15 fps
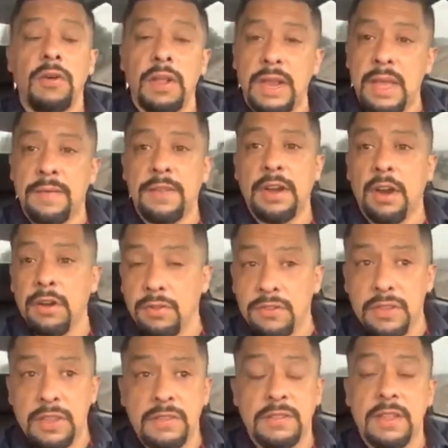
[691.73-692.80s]
Article
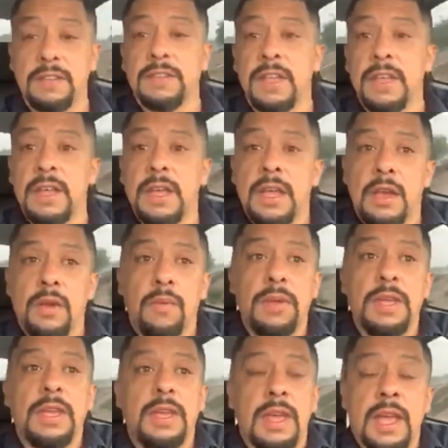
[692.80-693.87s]
6 and Article
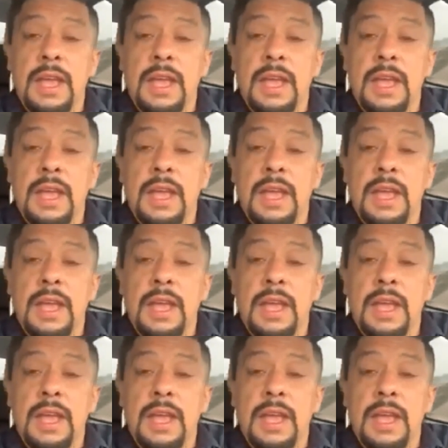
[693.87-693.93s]
11.